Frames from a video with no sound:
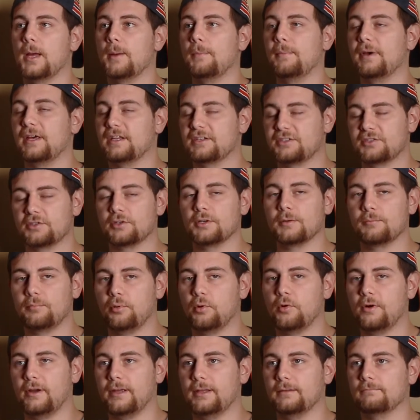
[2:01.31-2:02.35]
but at a certain
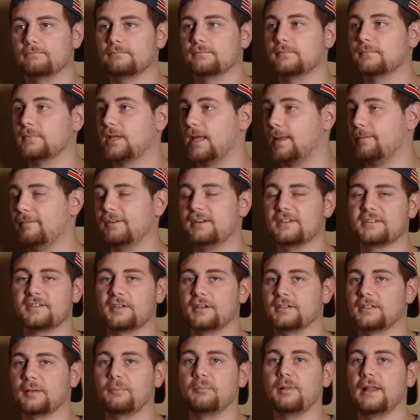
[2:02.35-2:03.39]
point, I'm
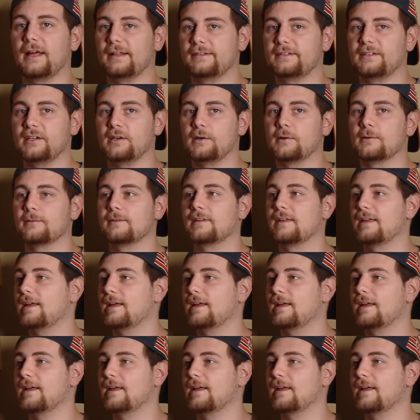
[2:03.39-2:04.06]
start to plateau.